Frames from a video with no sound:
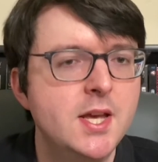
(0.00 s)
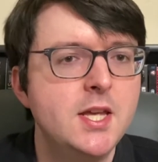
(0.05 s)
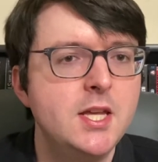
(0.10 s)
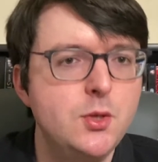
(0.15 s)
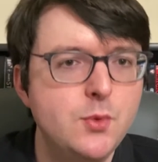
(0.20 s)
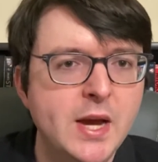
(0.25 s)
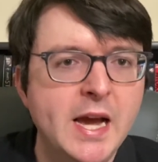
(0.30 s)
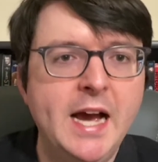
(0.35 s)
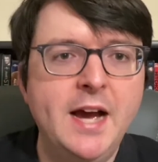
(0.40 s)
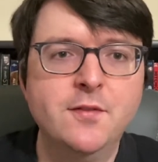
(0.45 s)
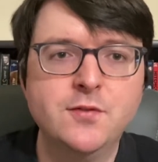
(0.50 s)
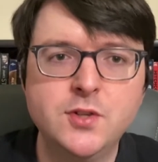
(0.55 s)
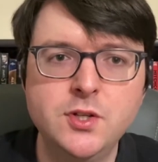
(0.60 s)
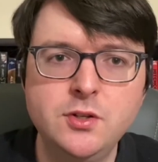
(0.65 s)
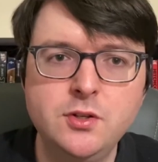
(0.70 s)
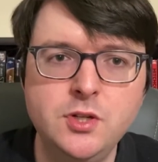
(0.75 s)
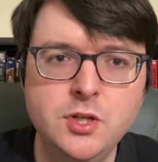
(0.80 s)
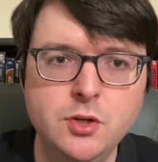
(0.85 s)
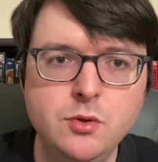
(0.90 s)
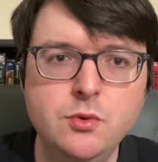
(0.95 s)
You have to
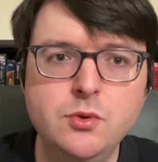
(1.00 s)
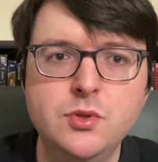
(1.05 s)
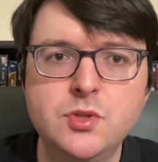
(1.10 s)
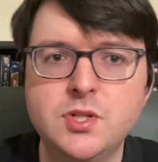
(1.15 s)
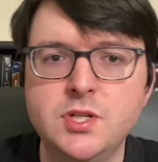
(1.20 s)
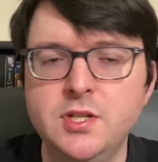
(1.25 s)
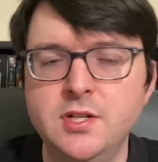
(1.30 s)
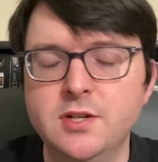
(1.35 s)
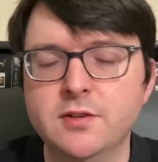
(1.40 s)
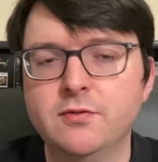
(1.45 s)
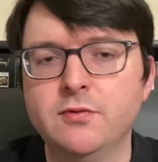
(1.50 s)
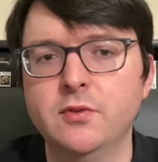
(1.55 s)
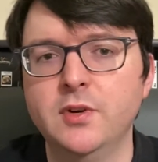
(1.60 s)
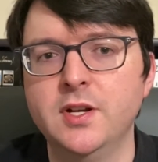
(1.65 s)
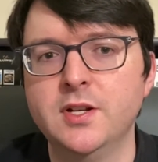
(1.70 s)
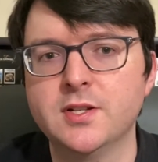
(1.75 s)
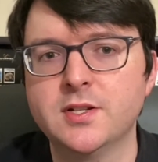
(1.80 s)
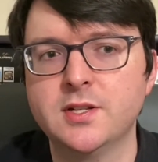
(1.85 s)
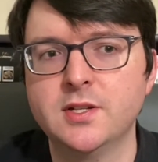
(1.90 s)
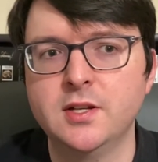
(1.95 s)
use
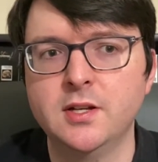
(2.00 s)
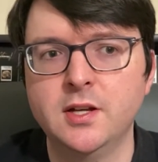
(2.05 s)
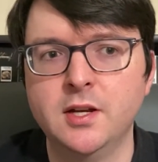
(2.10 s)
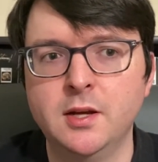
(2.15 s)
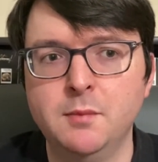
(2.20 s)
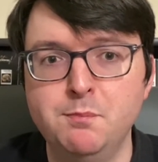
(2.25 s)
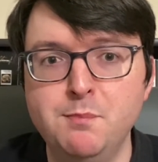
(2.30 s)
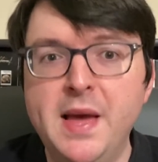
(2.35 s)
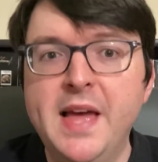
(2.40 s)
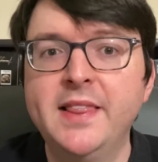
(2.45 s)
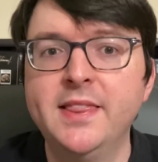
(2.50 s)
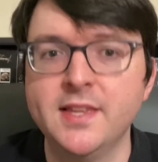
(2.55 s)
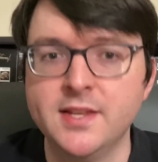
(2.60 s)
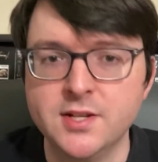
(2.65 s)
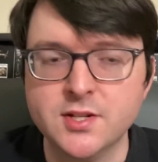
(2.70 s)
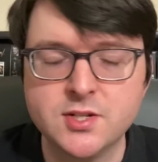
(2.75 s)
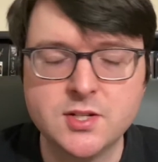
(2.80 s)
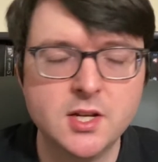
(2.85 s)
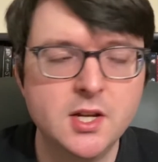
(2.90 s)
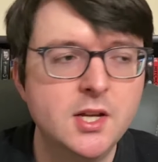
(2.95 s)
different uh,
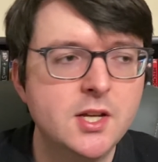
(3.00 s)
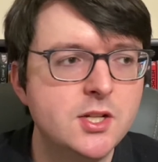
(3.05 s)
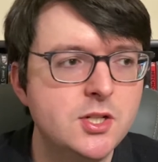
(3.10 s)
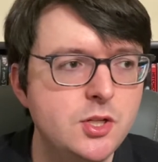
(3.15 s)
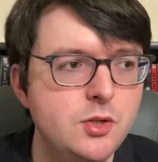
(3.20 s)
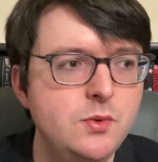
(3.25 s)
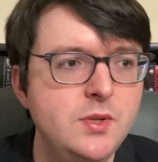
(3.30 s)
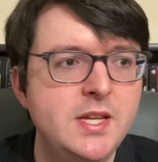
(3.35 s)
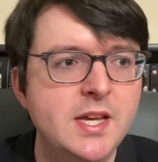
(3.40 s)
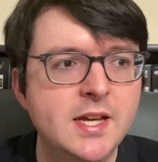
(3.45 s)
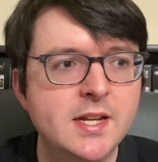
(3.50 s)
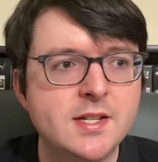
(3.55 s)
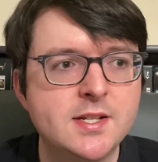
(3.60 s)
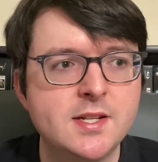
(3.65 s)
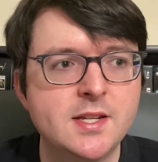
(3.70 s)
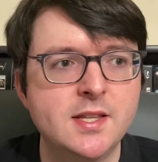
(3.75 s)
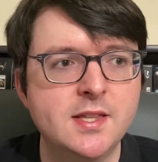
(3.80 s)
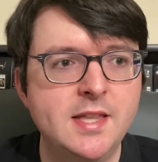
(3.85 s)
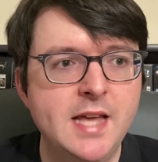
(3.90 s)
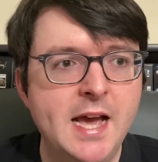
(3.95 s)
methods to get
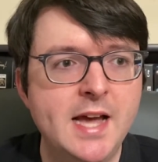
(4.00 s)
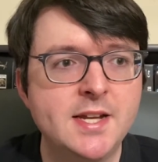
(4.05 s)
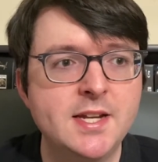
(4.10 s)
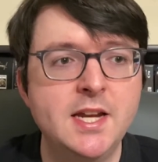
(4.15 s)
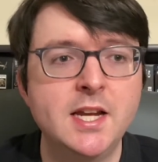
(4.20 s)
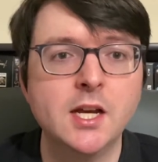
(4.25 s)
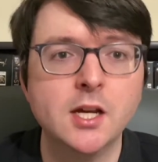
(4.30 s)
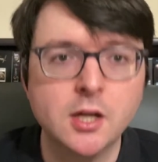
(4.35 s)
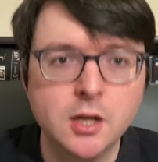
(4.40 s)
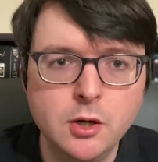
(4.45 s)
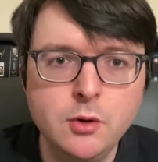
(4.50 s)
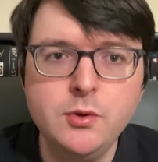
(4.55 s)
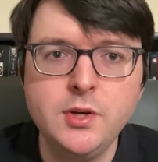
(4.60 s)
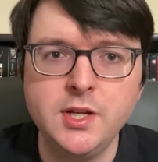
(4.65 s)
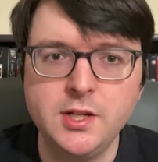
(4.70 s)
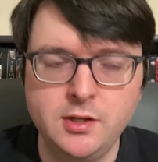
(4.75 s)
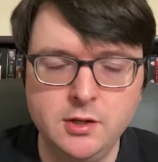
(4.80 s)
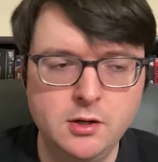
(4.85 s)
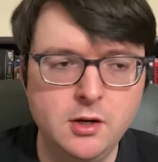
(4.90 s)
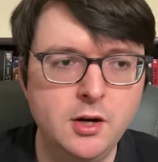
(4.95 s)
that
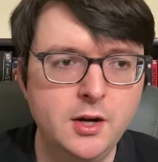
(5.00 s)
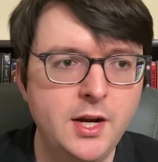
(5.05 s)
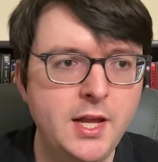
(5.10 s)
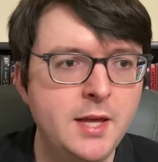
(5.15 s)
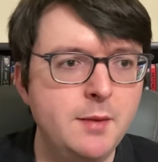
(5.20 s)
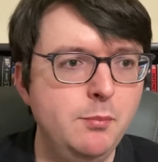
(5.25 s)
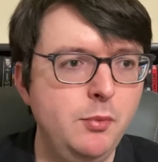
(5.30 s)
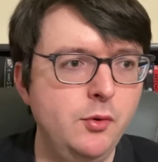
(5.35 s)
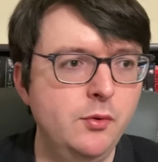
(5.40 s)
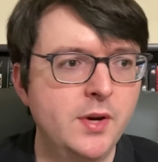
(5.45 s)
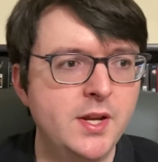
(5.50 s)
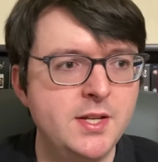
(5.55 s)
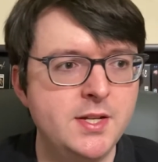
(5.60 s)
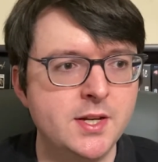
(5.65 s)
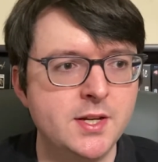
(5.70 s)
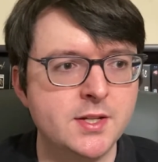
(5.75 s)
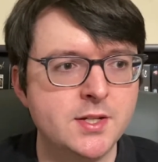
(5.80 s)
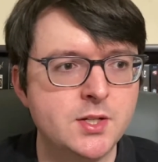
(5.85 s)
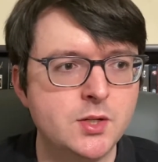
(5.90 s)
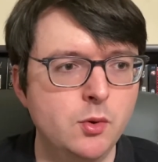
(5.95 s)
encoded on a Blu-ray
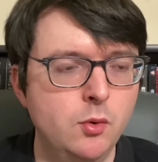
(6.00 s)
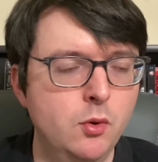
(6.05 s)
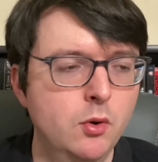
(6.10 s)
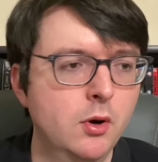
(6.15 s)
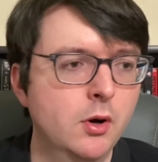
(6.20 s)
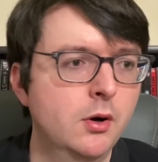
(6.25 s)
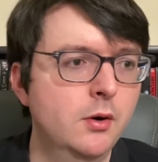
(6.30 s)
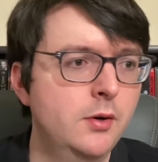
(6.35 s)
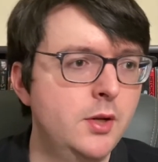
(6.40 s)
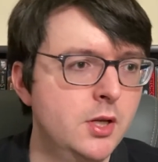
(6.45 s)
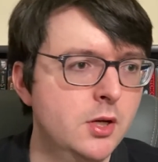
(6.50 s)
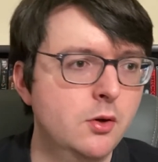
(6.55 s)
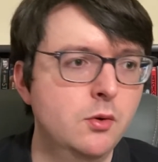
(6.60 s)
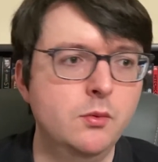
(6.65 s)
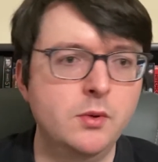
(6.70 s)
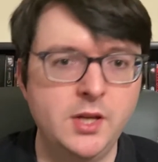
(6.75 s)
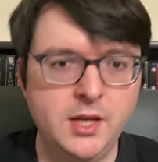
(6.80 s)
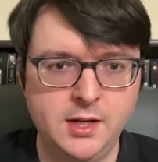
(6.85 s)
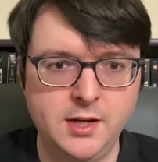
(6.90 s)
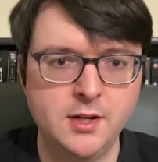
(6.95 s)
disc or, you know,
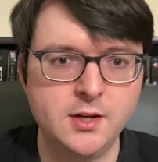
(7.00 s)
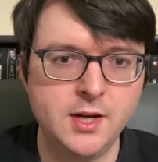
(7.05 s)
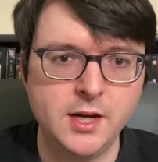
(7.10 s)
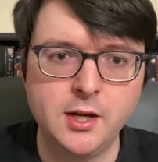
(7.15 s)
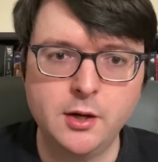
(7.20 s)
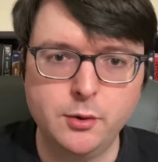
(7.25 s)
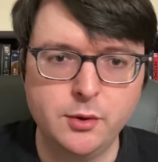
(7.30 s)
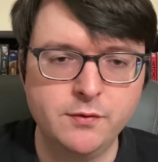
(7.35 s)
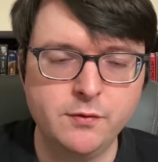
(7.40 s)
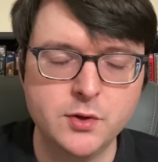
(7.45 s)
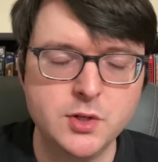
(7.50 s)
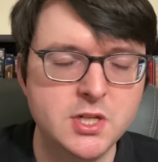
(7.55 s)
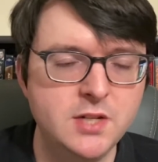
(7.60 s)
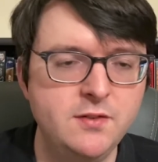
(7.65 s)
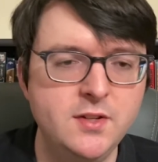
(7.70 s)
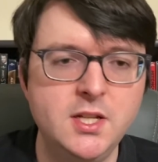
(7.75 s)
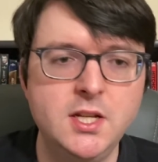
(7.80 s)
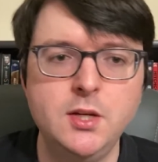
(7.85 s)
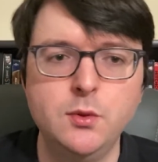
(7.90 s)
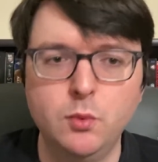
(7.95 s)
get it encoded for
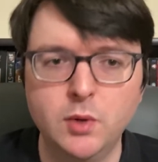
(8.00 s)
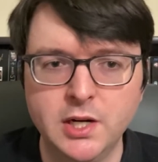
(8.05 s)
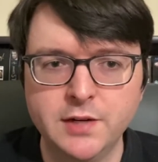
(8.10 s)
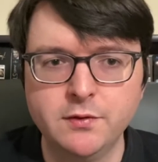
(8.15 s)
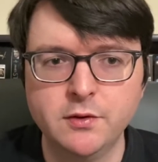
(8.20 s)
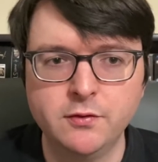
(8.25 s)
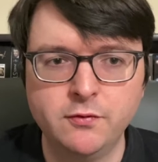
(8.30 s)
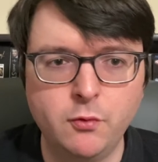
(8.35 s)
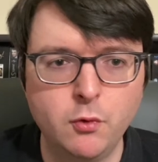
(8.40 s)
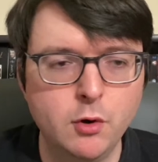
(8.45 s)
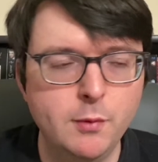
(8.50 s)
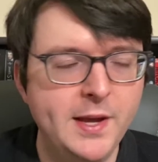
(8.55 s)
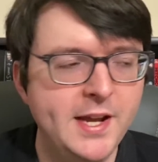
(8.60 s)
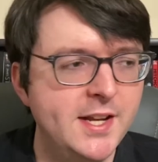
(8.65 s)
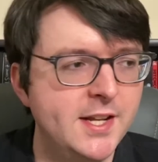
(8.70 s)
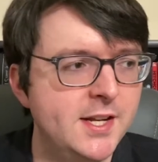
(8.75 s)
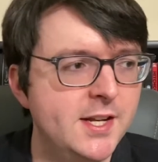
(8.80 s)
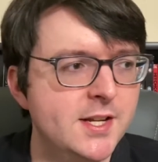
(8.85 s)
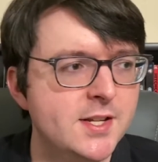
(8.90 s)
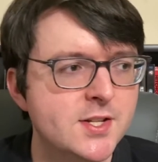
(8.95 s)
DVD, whatever format
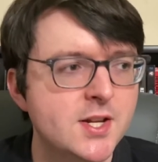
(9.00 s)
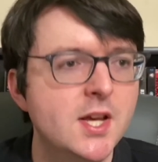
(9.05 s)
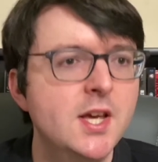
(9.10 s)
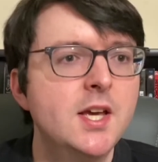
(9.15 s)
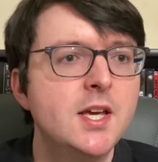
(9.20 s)
it is,